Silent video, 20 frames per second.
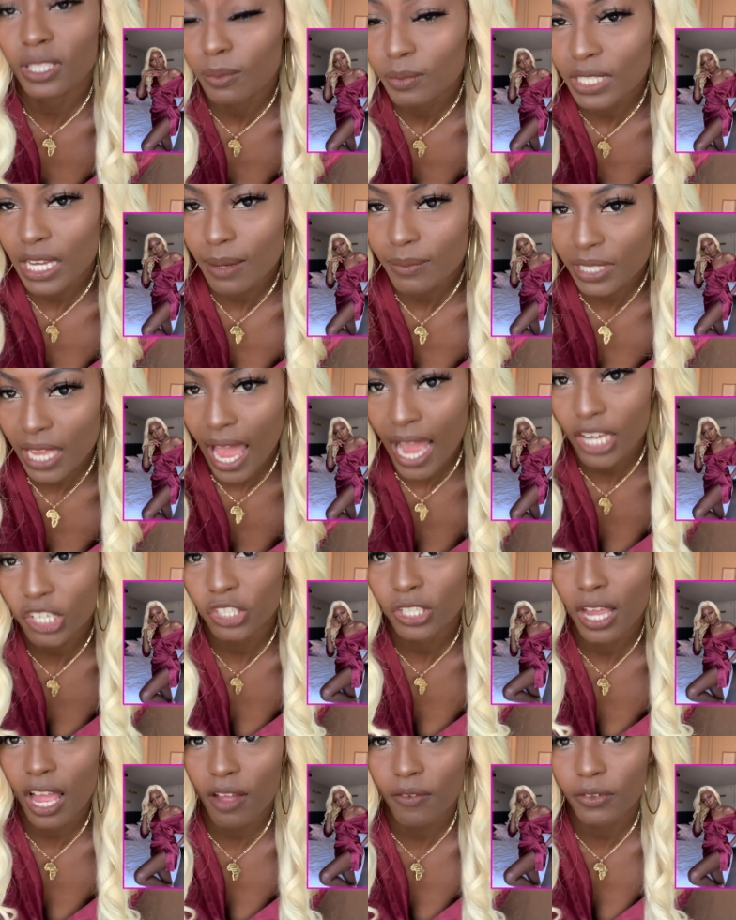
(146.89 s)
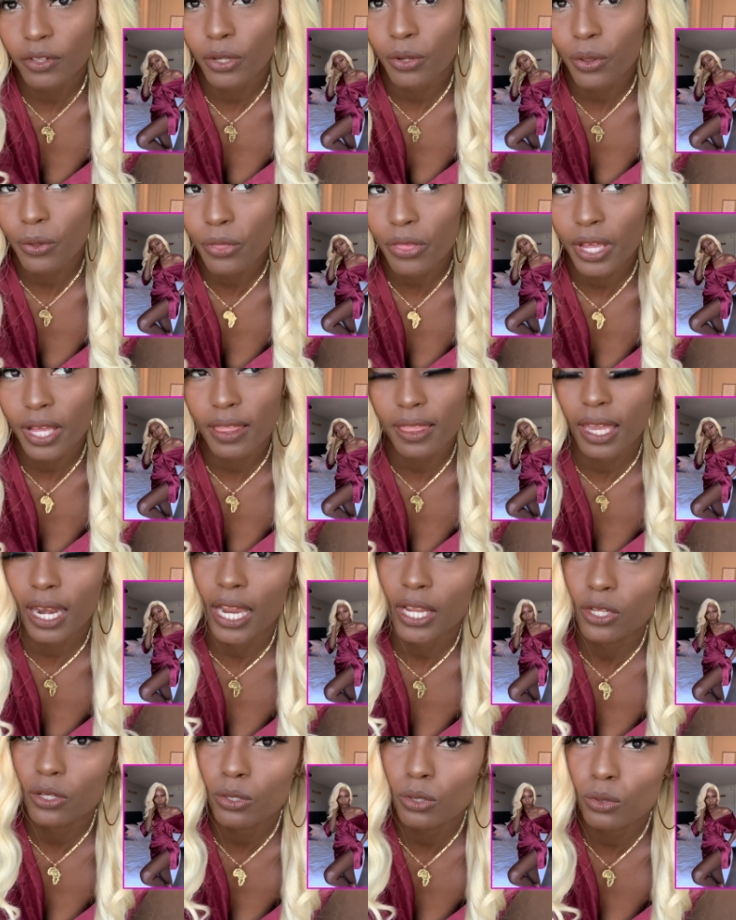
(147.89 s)
Sometimes I actually have clothing that
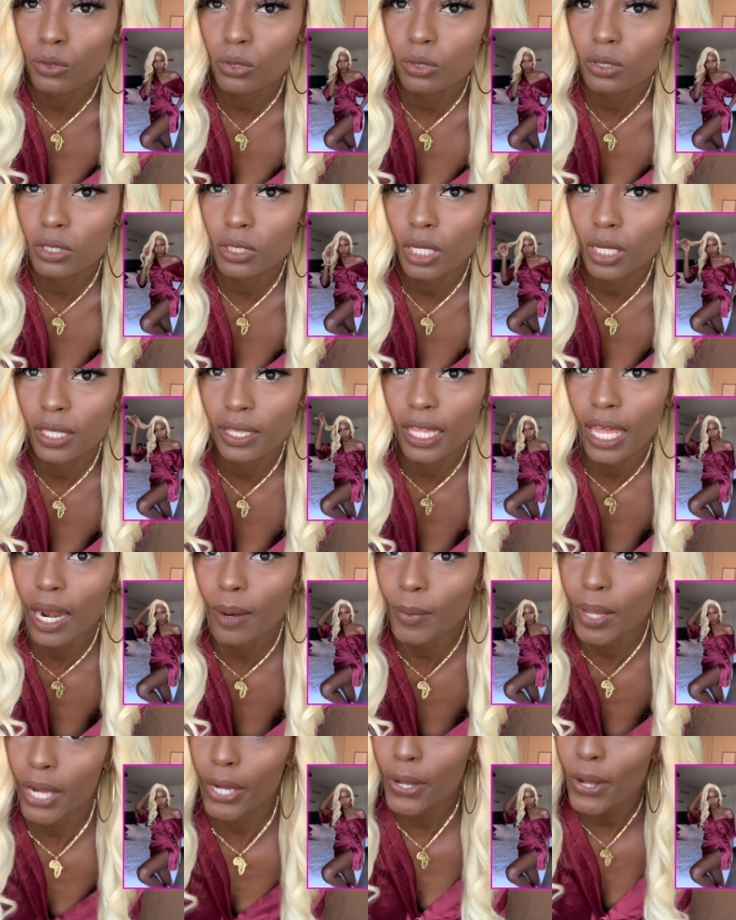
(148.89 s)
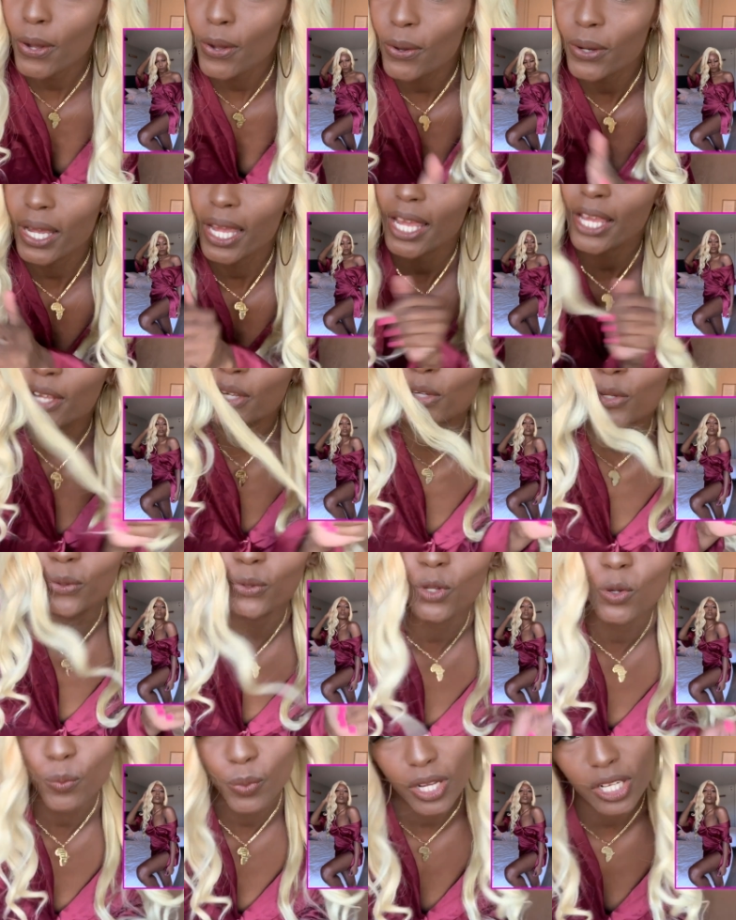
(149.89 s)
I use that I'm like, okay, oh, cute
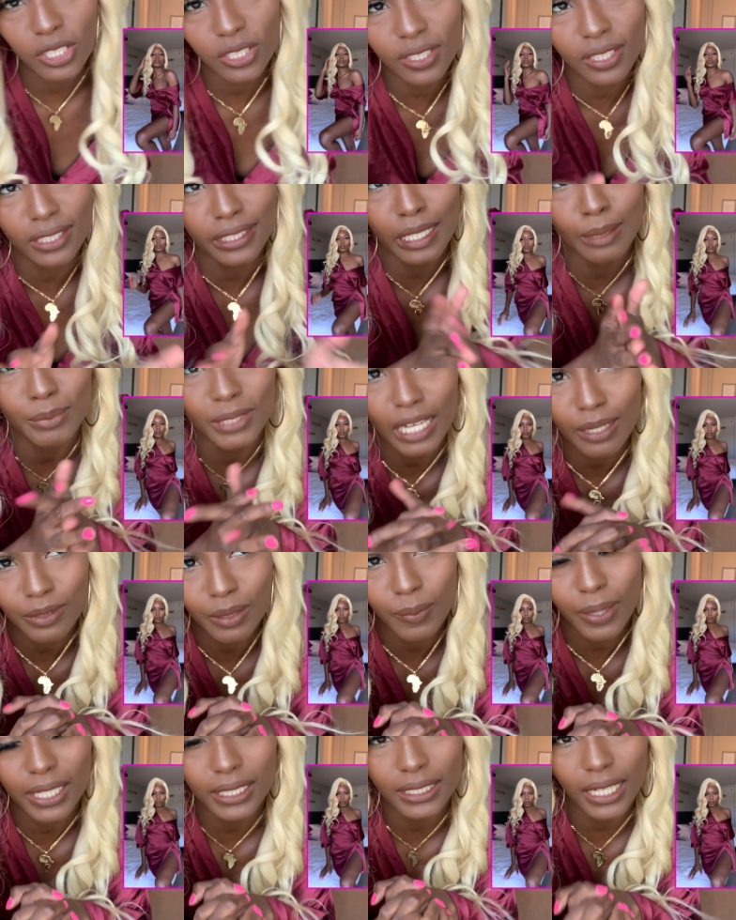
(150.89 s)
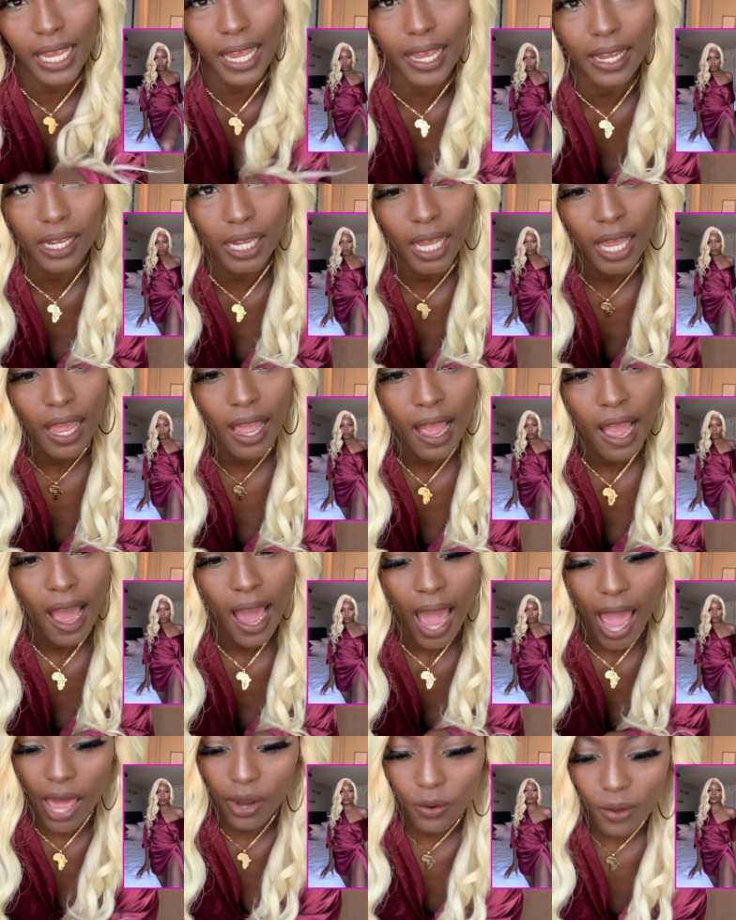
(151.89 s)
little picture. And then sometimes I'm like,
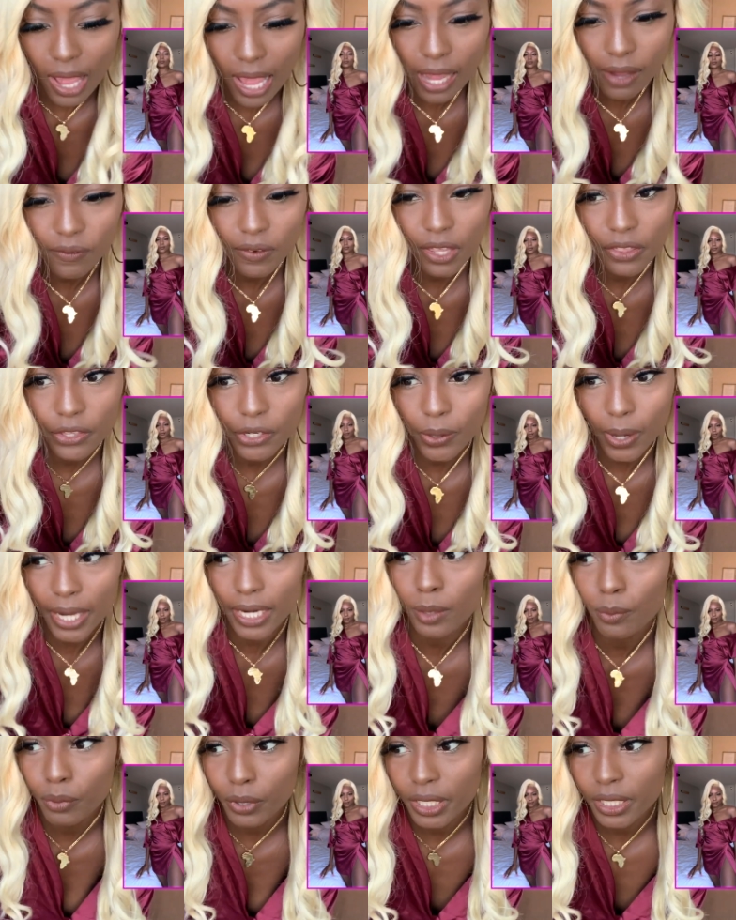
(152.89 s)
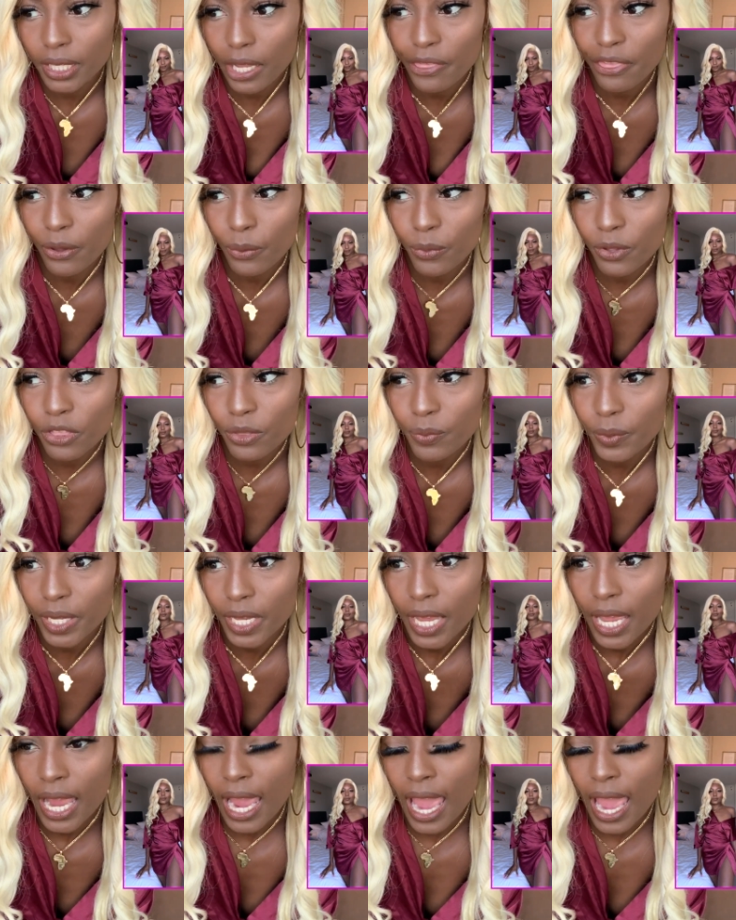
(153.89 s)
dang, I don't have nothing or I didn't bring nothing with me.